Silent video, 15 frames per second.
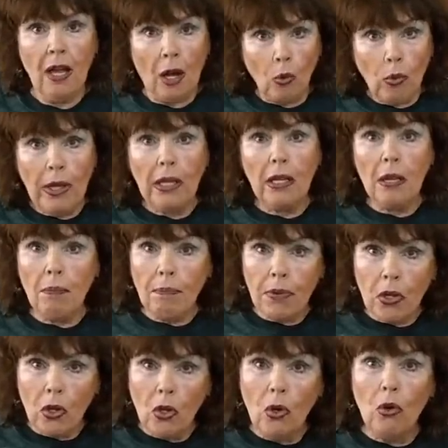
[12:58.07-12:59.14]
A really
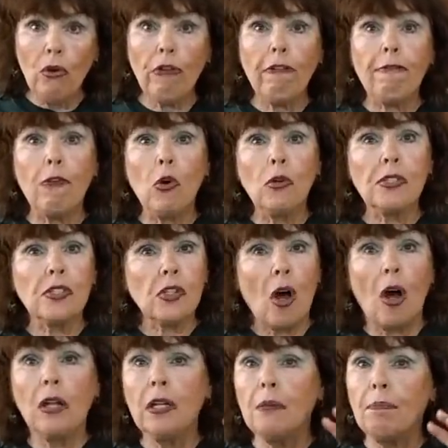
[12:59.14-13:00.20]
beautiful,
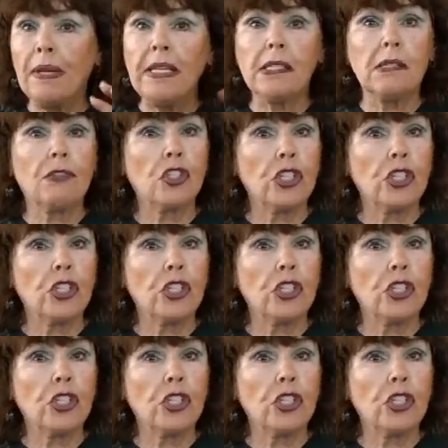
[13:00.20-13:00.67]
solid piece of